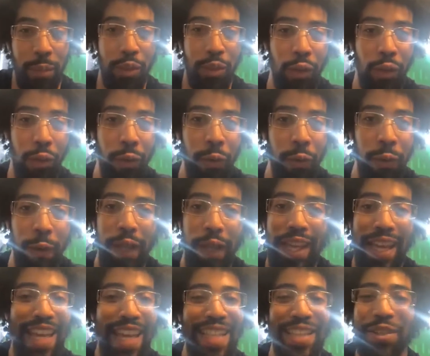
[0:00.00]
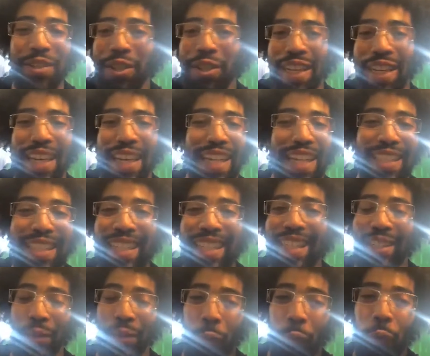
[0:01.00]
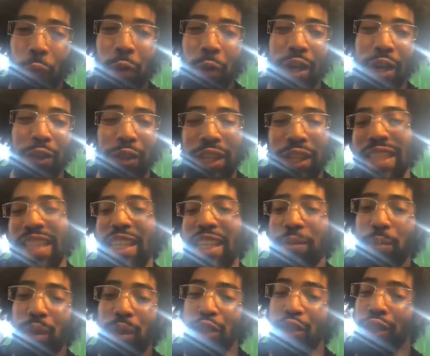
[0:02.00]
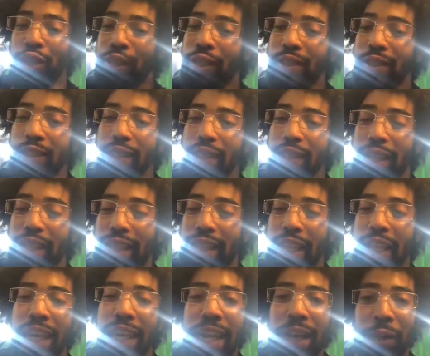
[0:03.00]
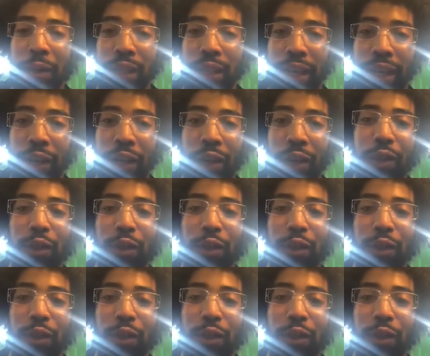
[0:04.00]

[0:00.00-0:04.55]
So you can get into like weird looking things, but just let it out there,